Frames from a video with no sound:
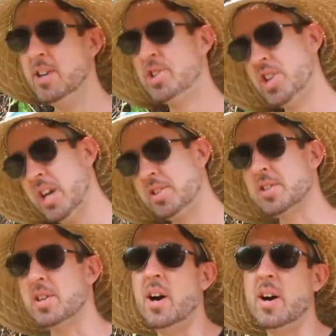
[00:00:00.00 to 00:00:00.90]

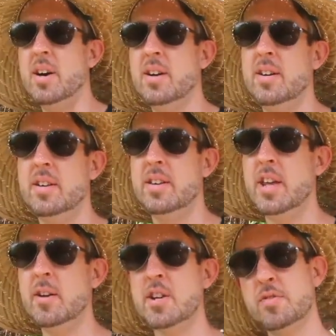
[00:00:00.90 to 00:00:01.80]
Chances are
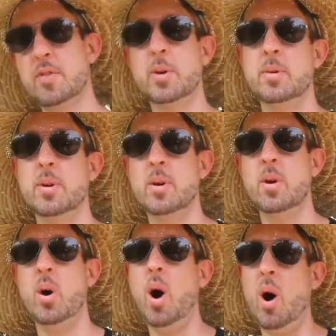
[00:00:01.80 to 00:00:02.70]
there is food
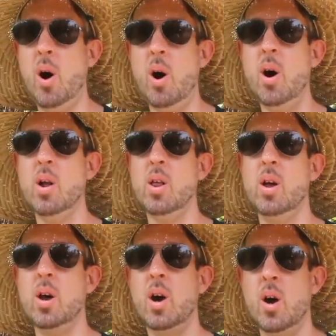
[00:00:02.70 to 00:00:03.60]
all
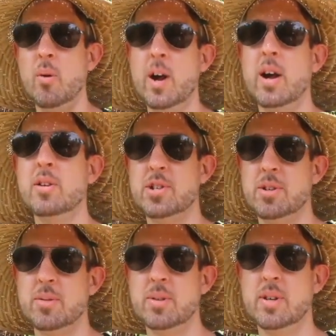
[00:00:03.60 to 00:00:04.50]
around
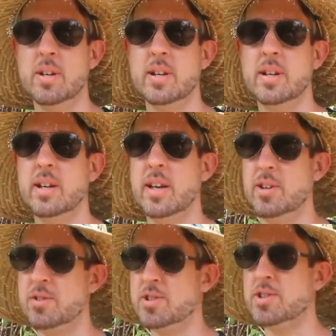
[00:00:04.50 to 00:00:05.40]
you
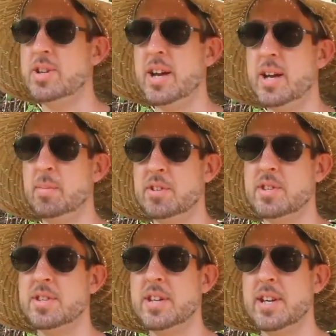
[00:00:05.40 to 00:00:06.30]
and you're just not able
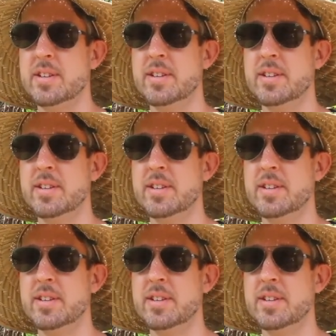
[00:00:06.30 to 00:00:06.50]
to see it.